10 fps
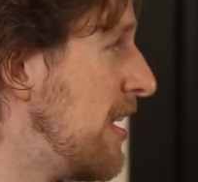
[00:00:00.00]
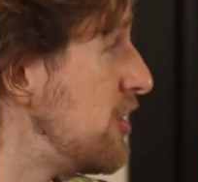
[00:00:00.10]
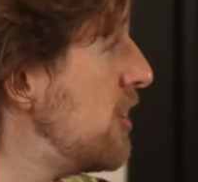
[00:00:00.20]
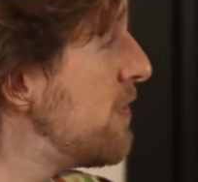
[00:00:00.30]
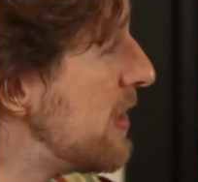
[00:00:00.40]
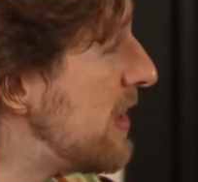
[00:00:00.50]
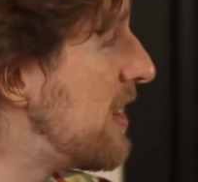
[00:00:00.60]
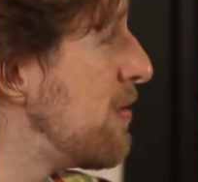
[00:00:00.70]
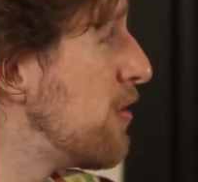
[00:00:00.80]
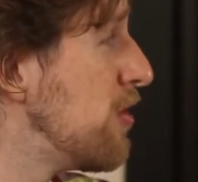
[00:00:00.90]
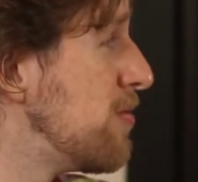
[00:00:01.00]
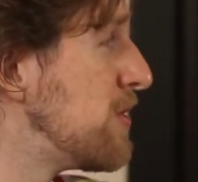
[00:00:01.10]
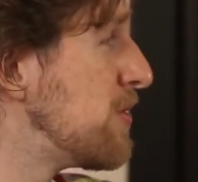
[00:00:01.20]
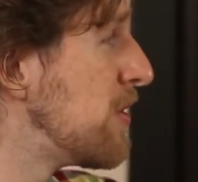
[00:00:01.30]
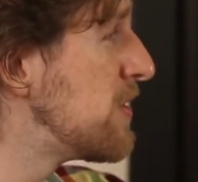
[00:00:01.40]
Chiefly that they weren't open
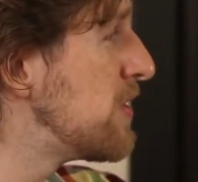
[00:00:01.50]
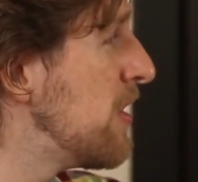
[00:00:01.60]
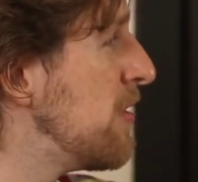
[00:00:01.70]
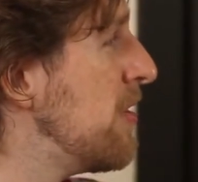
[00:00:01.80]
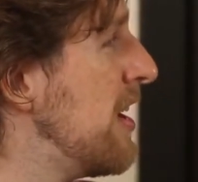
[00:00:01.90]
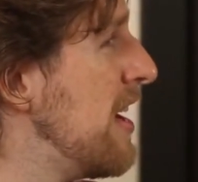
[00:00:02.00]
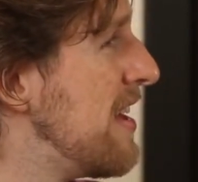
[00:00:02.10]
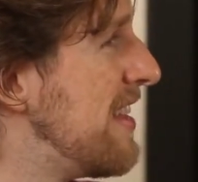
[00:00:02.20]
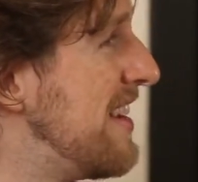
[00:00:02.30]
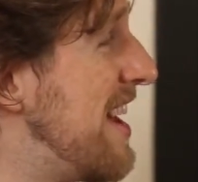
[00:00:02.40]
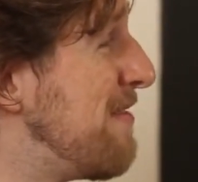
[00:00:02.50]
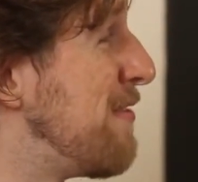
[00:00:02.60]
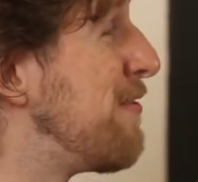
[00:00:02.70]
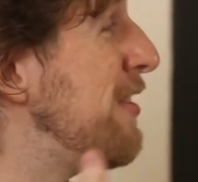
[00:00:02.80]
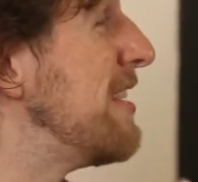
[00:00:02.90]
source, so they didn't have the
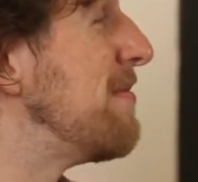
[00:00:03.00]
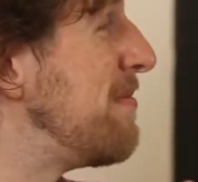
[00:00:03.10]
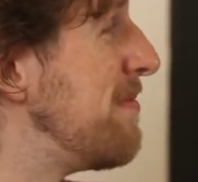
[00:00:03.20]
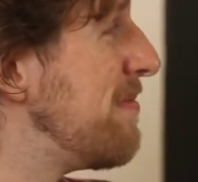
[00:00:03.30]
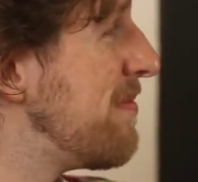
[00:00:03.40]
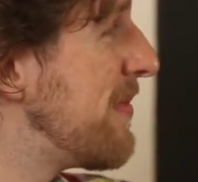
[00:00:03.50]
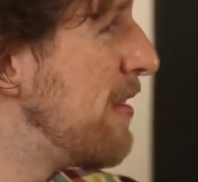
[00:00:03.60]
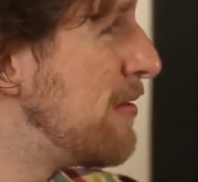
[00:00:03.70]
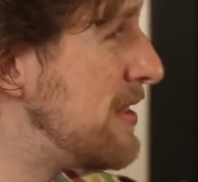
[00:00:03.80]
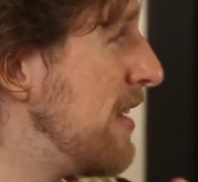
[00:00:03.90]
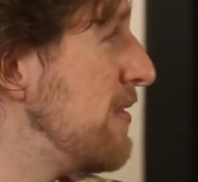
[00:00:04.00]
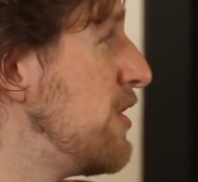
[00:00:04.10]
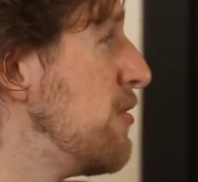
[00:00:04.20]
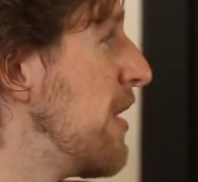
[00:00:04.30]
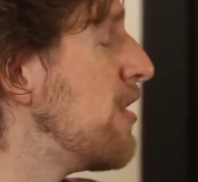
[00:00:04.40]
freedom that was given to
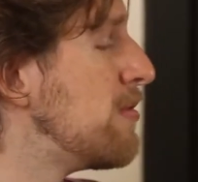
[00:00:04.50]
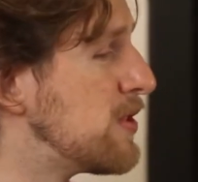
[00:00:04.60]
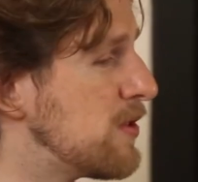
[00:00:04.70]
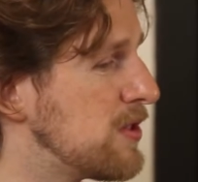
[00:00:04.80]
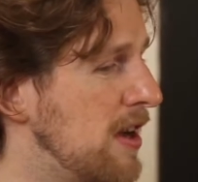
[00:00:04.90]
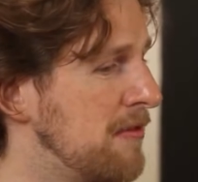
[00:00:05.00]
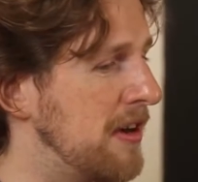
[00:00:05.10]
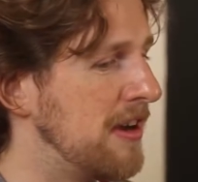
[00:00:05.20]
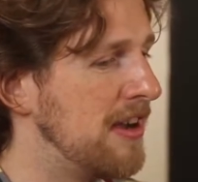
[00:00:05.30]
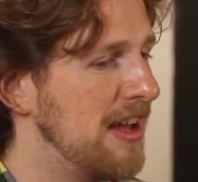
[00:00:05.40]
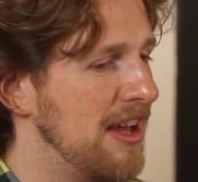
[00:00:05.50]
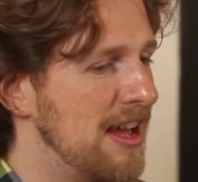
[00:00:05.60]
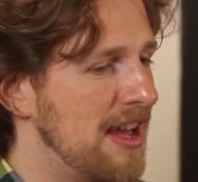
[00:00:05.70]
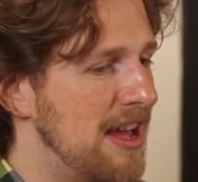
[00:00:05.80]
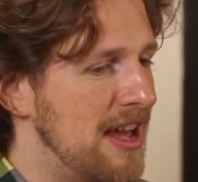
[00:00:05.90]
you by open source software.
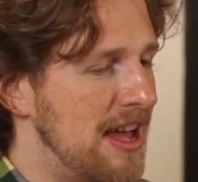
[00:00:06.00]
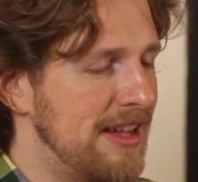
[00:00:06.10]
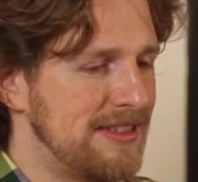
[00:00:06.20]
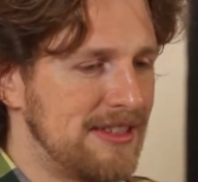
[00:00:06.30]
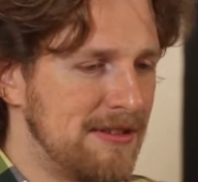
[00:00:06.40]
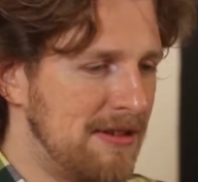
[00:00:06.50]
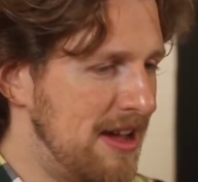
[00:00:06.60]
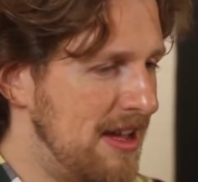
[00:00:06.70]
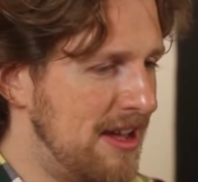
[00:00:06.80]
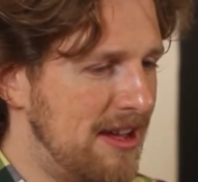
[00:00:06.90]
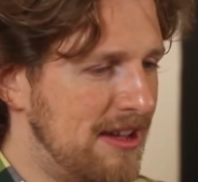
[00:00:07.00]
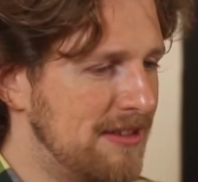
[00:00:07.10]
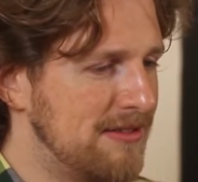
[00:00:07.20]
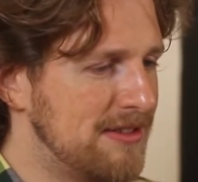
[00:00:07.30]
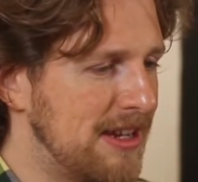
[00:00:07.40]
And so I
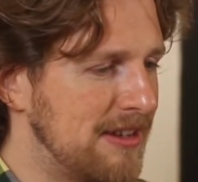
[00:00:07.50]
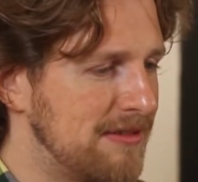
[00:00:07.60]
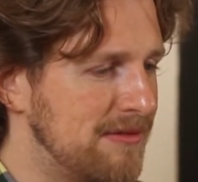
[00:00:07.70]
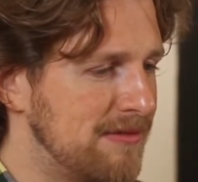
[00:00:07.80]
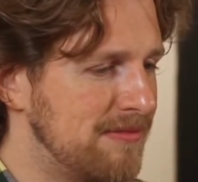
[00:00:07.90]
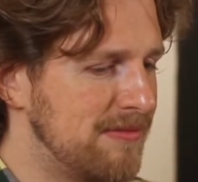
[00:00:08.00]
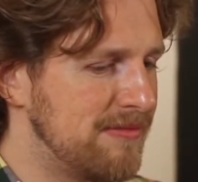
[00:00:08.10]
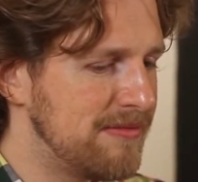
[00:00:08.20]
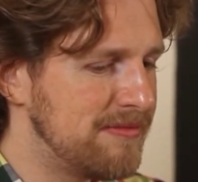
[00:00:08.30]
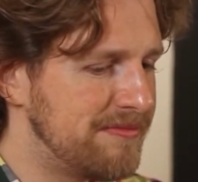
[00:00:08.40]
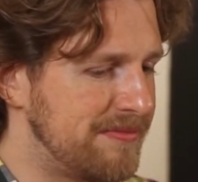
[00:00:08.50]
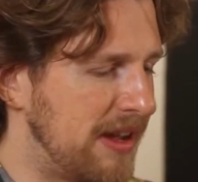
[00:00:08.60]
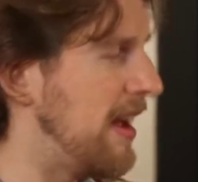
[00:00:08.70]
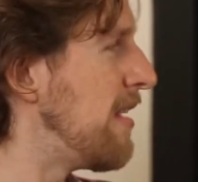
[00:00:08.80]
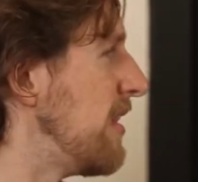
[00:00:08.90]
was like,
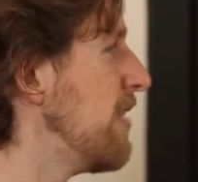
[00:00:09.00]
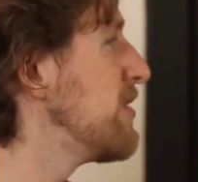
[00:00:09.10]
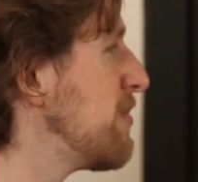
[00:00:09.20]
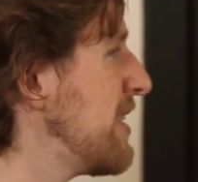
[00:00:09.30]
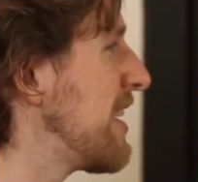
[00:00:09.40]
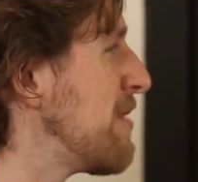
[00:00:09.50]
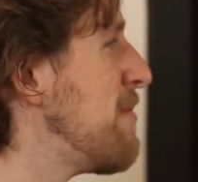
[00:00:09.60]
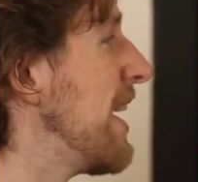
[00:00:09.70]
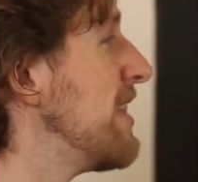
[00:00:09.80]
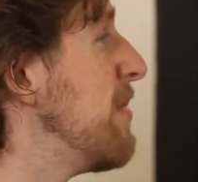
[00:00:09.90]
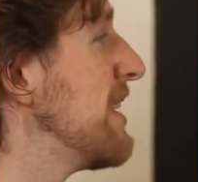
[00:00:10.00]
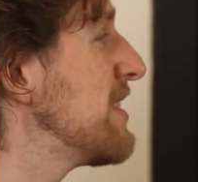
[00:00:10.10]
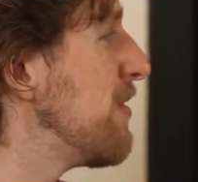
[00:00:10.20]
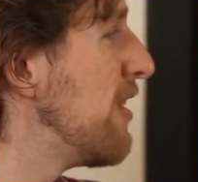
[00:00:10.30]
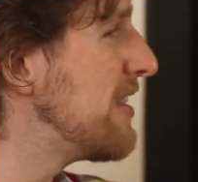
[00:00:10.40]
I'd love something that combined the best
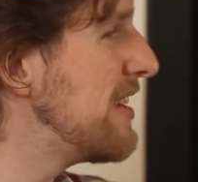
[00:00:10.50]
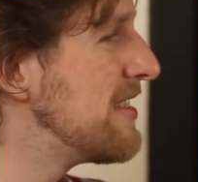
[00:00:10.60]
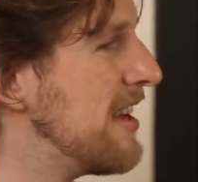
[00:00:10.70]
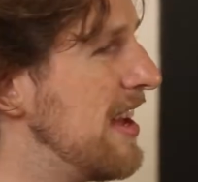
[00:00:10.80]
of all of these.